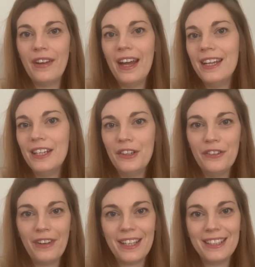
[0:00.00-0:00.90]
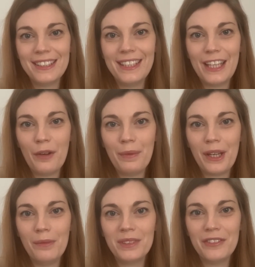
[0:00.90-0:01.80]
any new vacancy that
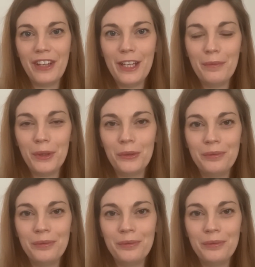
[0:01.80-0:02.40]
becomes available.